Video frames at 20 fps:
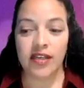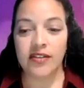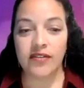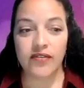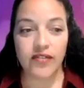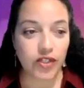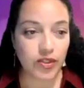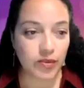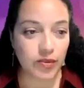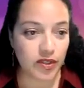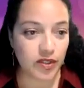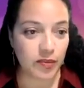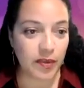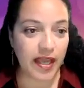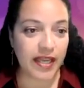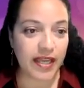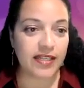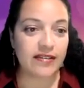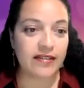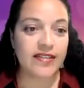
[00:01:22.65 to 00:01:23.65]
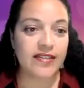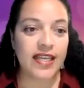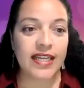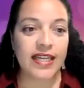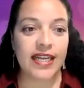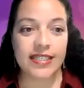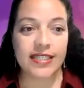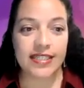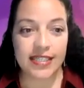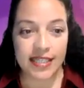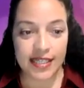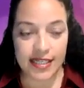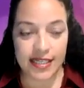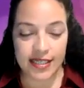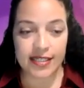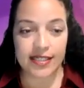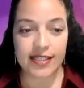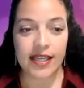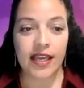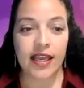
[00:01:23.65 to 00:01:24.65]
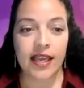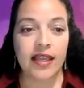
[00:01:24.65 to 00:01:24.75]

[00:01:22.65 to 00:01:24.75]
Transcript: diverse perspectives, and ideas